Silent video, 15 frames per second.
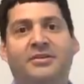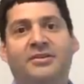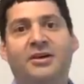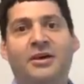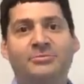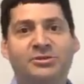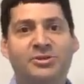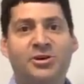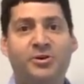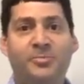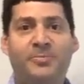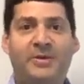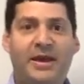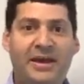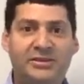
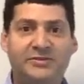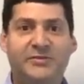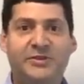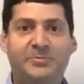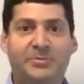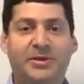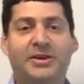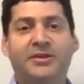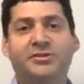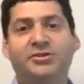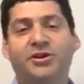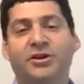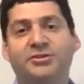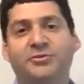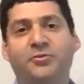CommScope SVP in
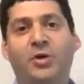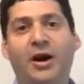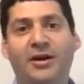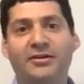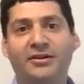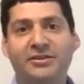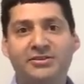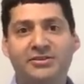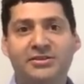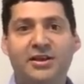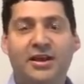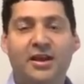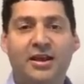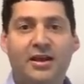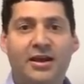charge of wireless.
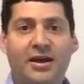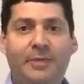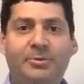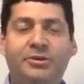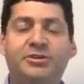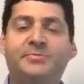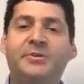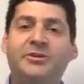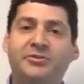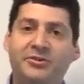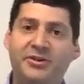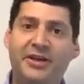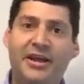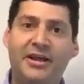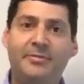I'm going to speak to you
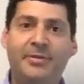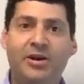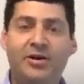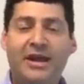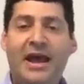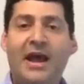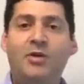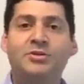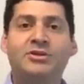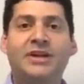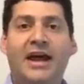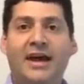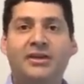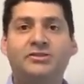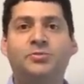today about how
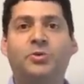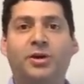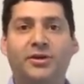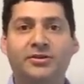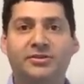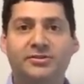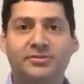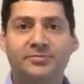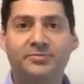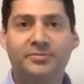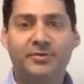DAS works.